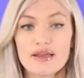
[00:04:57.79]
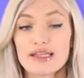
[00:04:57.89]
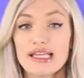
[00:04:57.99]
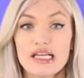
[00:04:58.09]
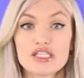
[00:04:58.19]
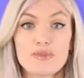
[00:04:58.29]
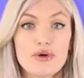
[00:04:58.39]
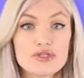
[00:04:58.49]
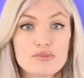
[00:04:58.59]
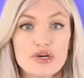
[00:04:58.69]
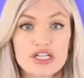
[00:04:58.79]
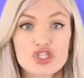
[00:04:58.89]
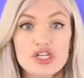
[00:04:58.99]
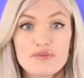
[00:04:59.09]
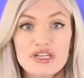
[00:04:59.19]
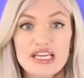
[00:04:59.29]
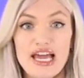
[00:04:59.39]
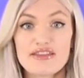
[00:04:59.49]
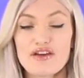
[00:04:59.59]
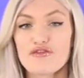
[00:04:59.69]
like the exposed brick
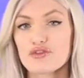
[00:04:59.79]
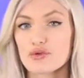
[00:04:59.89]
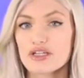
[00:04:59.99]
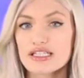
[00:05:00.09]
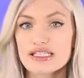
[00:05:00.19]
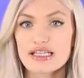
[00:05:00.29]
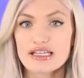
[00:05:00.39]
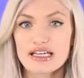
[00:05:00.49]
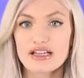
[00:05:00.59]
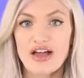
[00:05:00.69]
chimney and that floor-to-ceiling